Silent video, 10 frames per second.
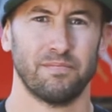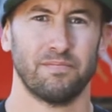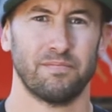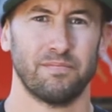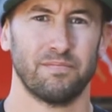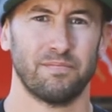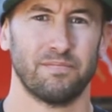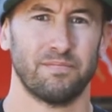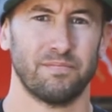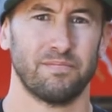
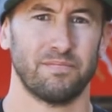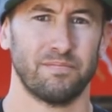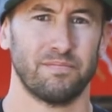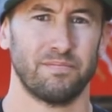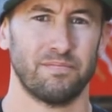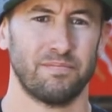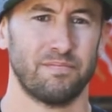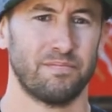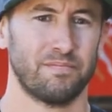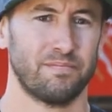
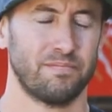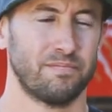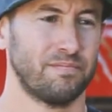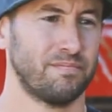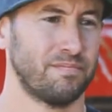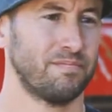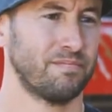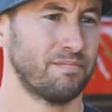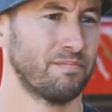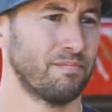
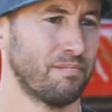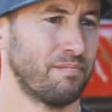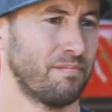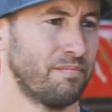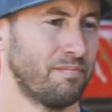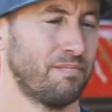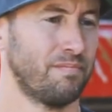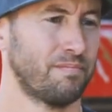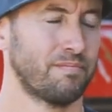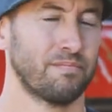
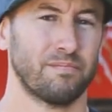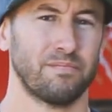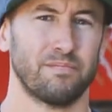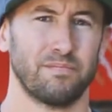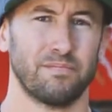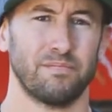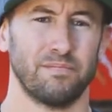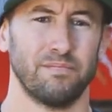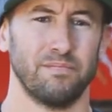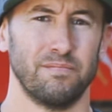
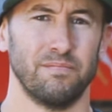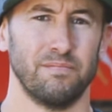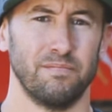(silent)